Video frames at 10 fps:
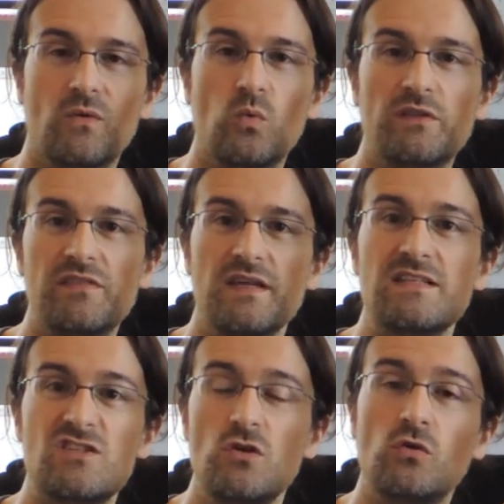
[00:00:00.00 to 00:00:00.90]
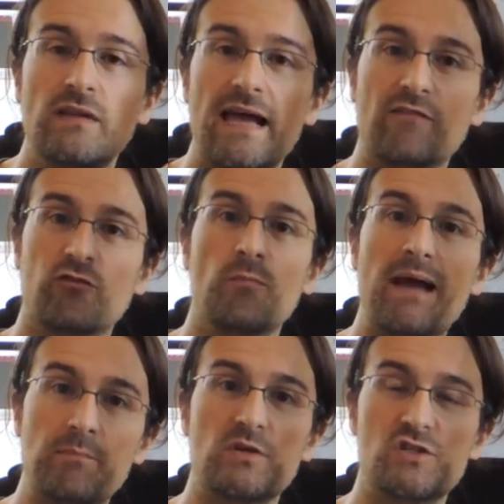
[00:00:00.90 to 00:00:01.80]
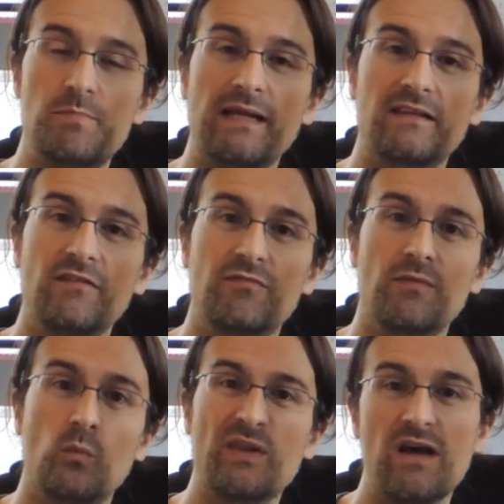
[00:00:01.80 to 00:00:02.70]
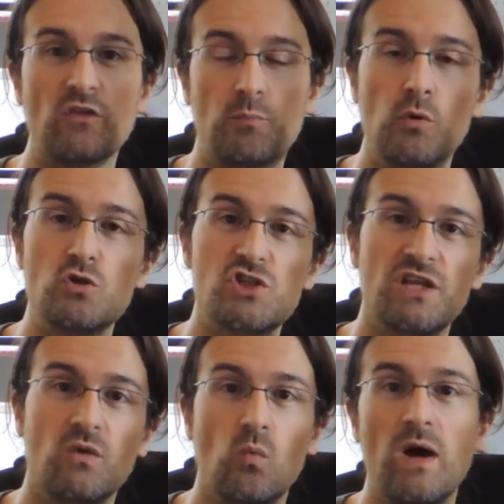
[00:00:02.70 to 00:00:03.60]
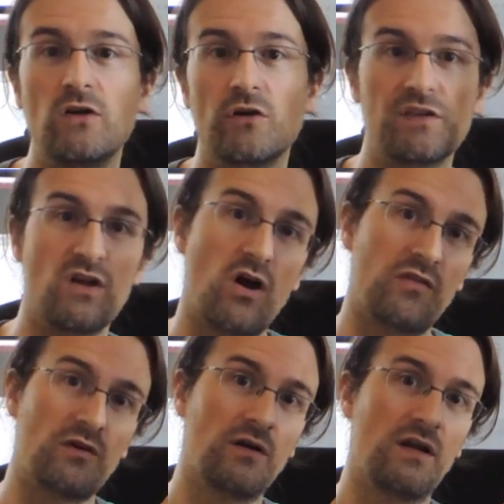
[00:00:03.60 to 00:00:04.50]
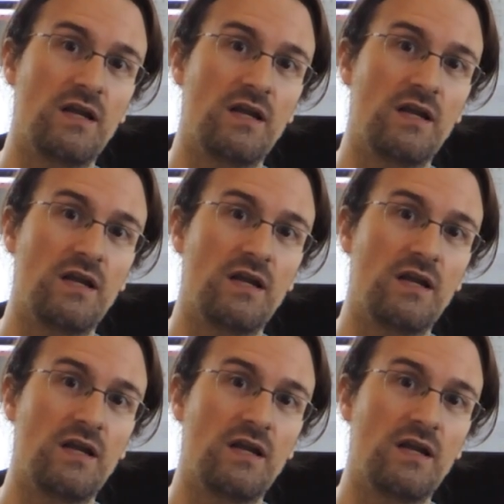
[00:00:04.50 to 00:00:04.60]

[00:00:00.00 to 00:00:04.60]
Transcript: what things look like from my perspective without pushing one or the other,